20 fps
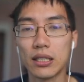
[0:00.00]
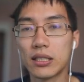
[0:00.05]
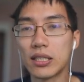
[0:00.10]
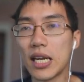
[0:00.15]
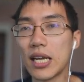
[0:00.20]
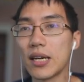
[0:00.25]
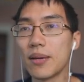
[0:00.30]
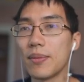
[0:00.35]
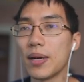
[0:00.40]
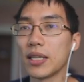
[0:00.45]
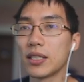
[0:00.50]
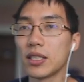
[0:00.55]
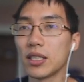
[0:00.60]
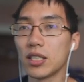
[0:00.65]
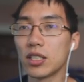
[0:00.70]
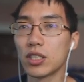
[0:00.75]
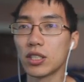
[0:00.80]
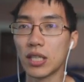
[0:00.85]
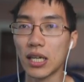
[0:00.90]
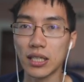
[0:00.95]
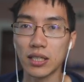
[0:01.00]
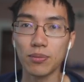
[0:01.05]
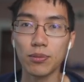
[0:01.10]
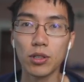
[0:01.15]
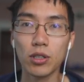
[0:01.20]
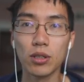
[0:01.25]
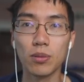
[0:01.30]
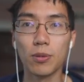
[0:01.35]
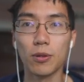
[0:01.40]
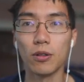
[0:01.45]
send a message that's
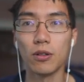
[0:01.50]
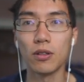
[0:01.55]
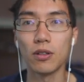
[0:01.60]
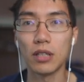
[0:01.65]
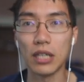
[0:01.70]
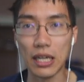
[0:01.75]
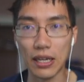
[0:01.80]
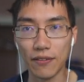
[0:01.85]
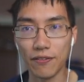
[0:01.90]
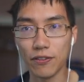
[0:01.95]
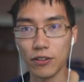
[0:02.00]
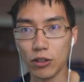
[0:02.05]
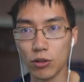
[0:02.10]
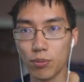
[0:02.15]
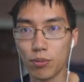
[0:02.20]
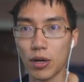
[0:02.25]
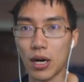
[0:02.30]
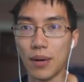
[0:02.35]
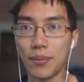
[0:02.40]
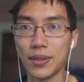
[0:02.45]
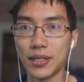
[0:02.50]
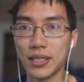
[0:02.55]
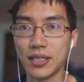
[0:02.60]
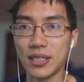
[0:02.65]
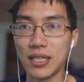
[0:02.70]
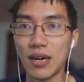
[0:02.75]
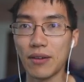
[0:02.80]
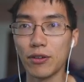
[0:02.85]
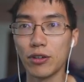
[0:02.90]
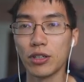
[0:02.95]
mutable if you promise
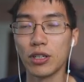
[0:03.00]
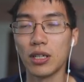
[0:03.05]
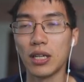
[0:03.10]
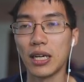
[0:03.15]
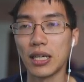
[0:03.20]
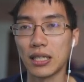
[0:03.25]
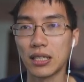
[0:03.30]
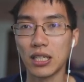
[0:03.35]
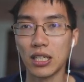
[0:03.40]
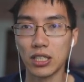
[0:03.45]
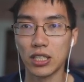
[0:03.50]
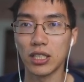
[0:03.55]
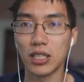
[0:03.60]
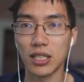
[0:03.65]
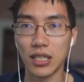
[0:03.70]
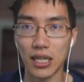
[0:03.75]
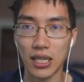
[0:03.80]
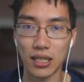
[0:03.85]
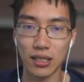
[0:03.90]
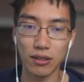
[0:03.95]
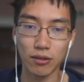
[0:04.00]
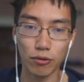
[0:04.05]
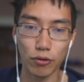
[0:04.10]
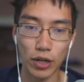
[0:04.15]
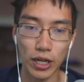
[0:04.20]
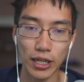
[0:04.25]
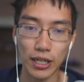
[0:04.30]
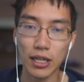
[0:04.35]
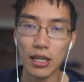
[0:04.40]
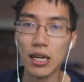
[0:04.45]
never to like touch it again,
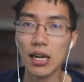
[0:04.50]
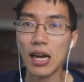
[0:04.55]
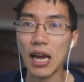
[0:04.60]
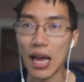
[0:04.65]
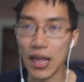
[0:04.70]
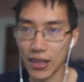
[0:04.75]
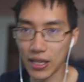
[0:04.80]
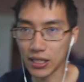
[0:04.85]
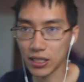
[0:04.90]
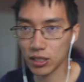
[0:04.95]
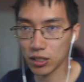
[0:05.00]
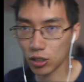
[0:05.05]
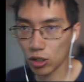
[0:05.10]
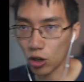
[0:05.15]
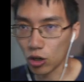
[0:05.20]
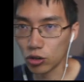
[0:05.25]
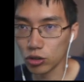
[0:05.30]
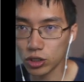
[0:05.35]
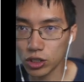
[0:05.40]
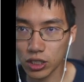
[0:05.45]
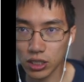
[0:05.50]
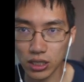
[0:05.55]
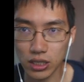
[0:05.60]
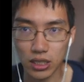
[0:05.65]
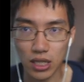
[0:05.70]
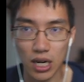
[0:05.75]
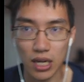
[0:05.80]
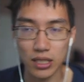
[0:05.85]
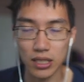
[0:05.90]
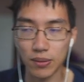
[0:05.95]
right? And this goes to this
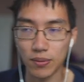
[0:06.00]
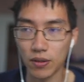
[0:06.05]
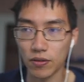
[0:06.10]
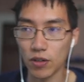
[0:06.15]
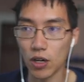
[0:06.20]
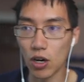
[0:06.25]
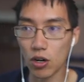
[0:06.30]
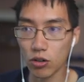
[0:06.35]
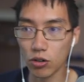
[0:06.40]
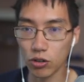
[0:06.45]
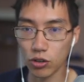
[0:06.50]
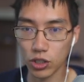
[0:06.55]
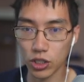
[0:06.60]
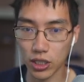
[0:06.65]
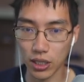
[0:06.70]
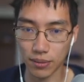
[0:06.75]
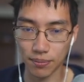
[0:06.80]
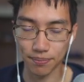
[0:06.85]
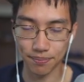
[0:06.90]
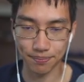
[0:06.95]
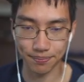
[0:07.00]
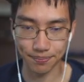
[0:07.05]
concept of ownership